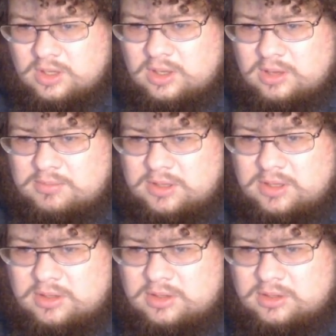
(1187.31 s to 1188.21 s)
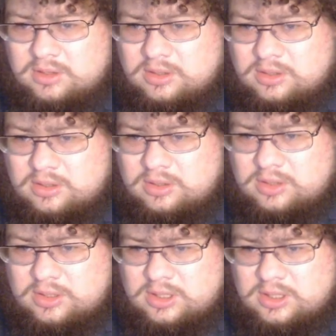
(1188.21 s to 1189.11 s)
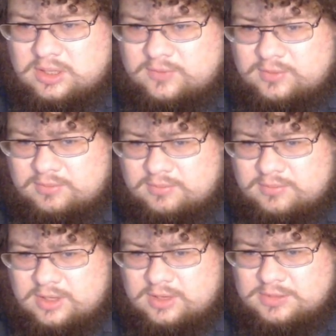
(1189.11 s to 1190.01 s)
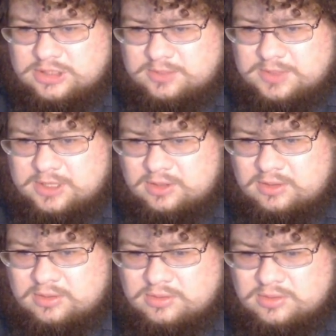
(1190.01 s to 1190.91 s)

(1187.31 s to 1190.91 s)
Let me get a different image up here.